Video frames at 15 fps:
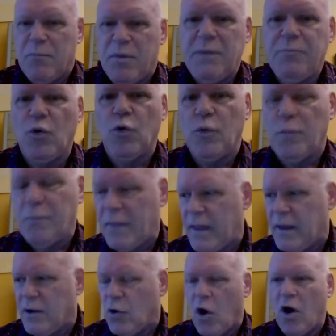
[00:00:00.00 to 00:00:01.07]
people
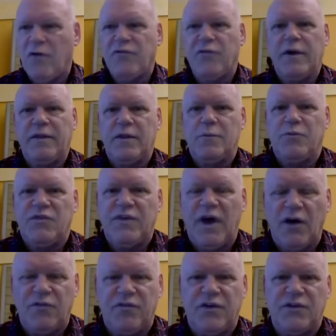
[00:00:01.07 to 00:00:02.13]
offering
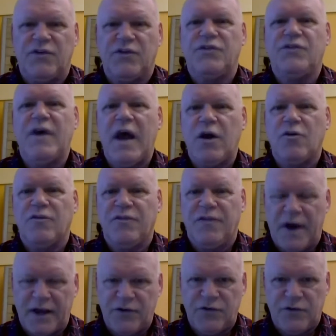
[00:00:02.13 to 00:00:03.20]
themselves as a
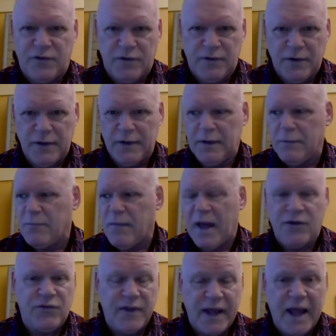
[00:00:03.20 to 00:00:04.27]
sacrifice,
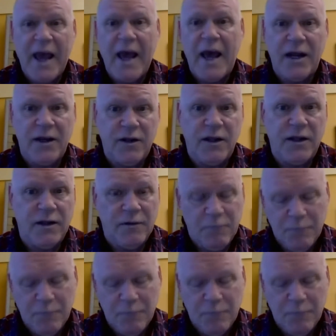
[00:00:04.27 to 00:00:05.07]
as they had